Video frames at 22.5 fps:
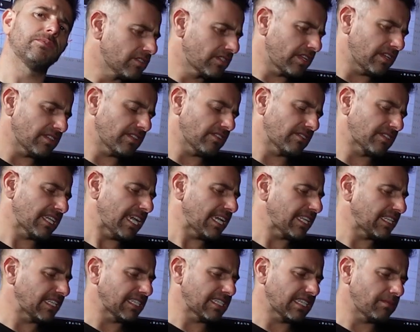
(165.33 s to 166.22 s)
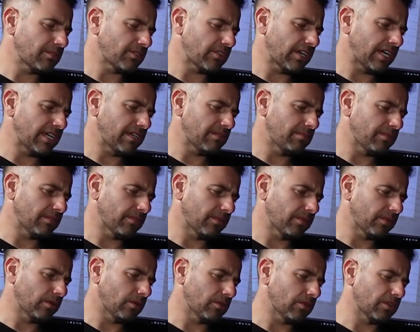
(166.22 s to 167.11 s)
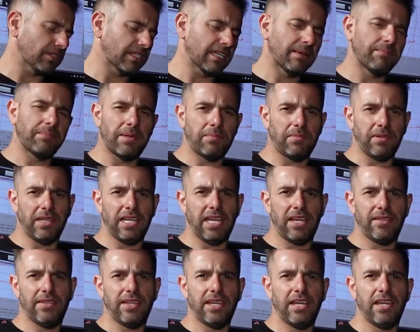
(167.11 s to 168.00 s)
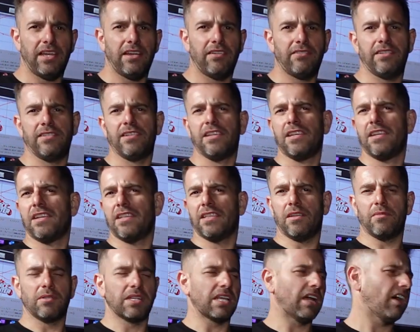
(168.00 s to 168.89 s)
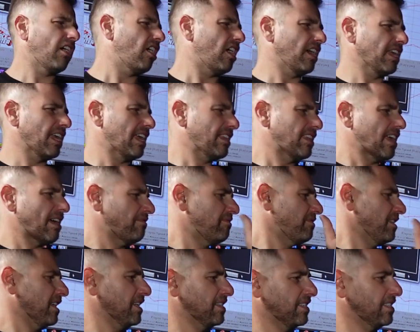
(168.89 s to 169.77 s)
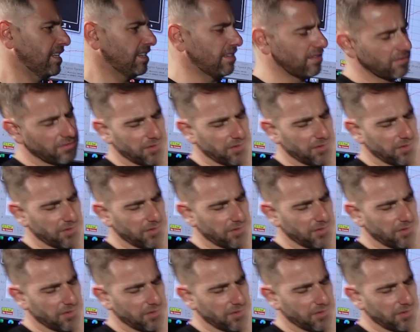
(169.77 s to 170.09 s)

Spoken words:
So as I was saying, there's some trainer to put forward or some people out there and they would go, oh yeah, that fixed it,